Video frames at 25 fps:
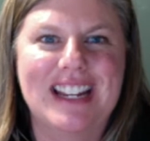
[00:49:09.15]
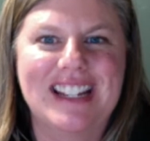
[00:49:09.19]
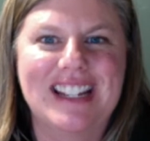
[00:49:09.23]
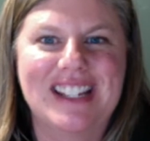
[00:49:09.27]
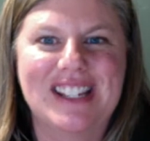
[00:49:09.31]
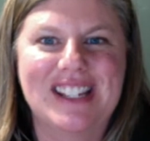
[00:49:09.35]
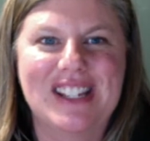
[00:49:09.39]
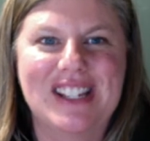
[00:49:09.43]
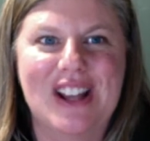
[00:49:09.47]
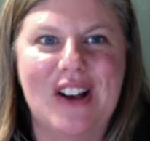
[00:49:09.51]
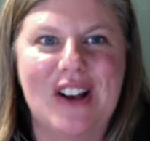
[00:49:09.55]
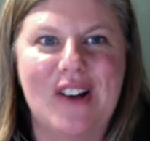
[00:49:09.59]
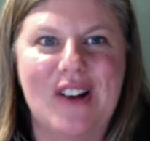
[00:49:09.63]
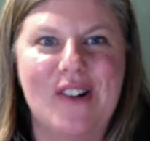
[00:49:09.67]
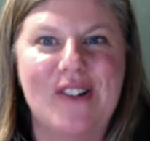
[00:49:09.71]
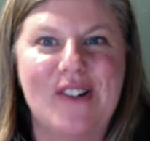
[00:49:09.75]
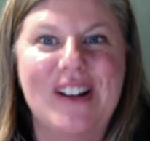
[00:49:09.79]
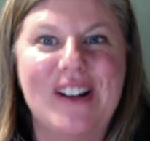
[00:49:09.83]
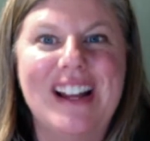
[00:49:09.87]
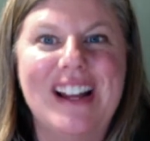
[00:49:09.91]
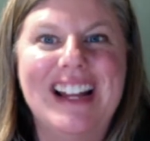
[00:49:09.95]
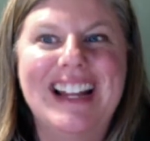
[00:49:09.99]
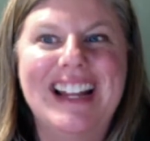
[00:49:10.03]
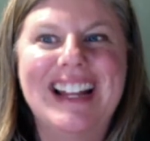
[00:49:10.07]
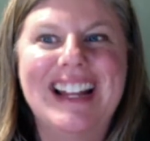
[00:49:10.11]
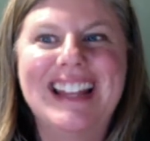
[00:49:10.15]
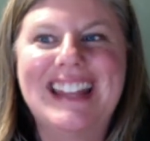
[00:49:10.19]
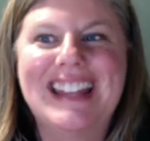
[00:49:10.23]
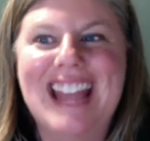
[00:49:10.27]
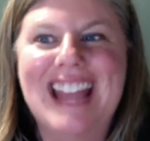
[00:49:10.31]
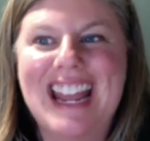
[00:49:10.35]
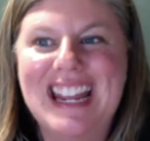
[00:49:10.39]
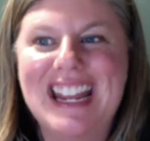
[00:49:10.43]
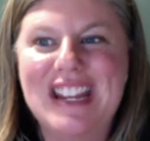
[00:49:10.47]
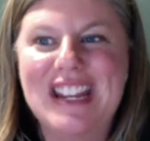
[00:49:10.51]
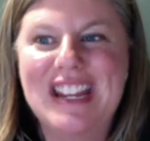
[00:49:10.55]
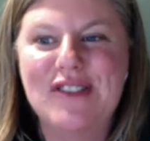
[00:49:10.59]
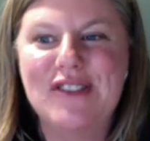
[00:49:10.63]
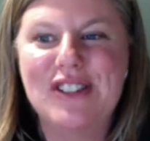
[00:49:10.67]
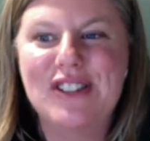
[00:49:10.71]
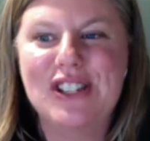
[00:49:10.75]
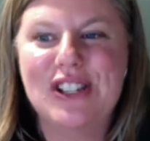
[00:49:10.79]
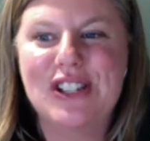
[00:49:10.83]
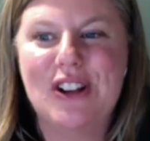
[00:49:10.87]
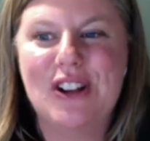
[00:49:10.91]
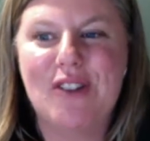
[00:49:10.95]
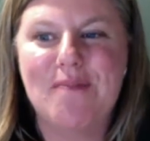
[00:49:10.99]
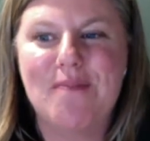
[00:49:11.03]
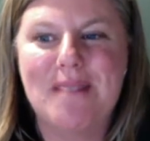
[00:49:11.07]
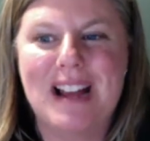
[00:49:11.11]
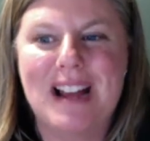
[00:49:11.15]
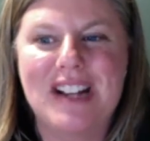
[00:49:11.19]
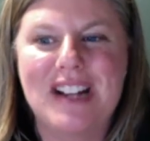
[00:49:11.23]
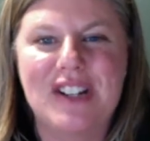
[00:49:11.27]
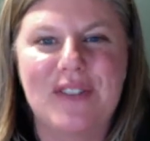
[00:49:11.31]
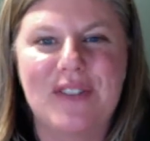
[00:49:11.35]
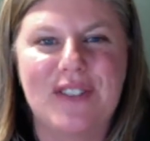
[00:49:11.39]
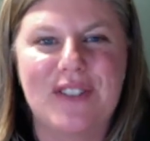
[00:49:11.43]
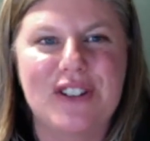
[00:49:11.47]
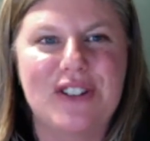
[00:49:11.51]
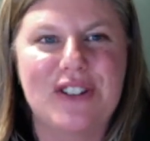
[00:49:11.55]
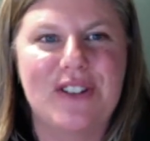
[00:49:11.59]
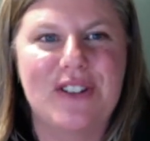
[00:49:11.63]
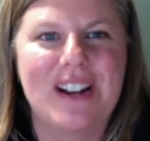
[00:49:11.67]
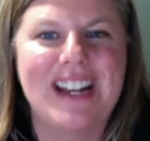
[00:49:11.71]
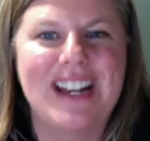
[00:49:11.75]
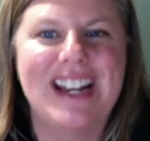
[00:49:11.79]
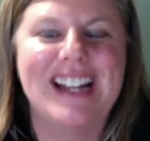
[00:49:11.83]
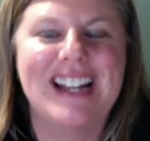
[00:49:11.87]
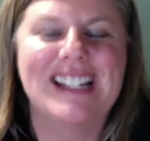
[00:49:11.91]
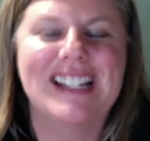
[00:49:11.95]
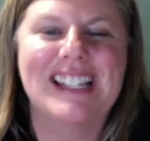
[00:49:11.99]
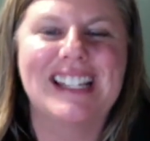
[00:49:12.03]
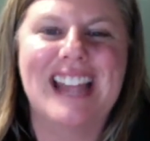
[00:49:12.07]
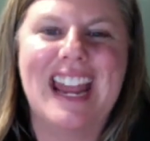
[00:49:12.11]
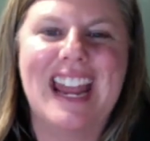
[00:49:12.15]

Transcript: So thank you so much for joining us.